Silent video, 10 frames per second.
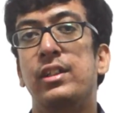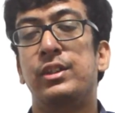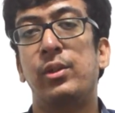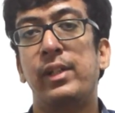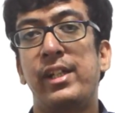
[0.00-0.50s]

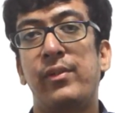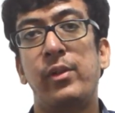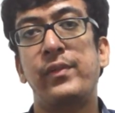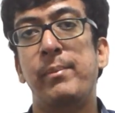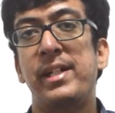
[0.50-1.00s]
So he's one
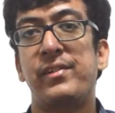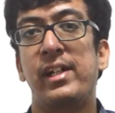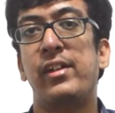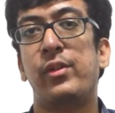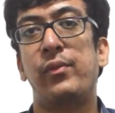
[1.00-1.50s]
of the best
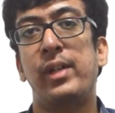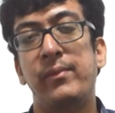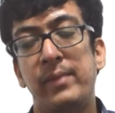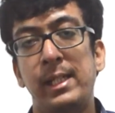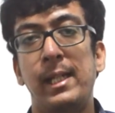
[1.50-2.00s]
trainers of
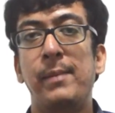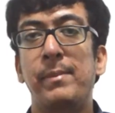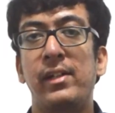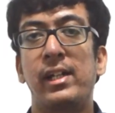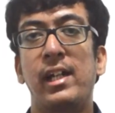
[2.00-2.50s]

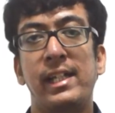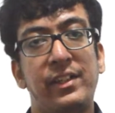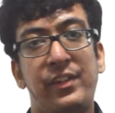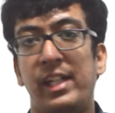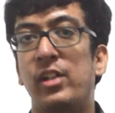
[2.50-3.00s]
NB regarding
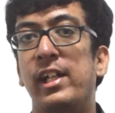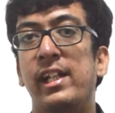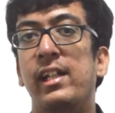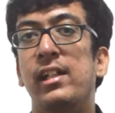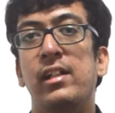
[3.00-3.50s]

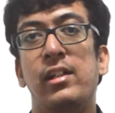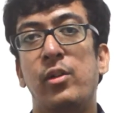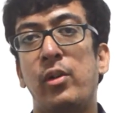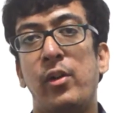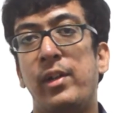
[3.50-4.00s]
security,
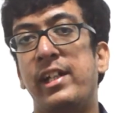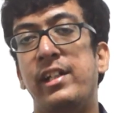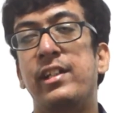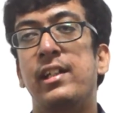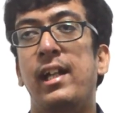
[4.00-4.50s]
no doubt in
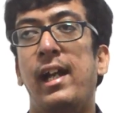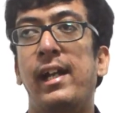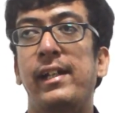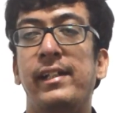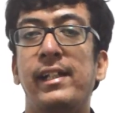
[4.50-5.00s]
it.
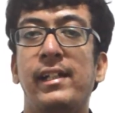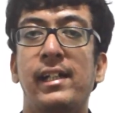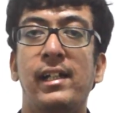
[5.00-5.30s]
And then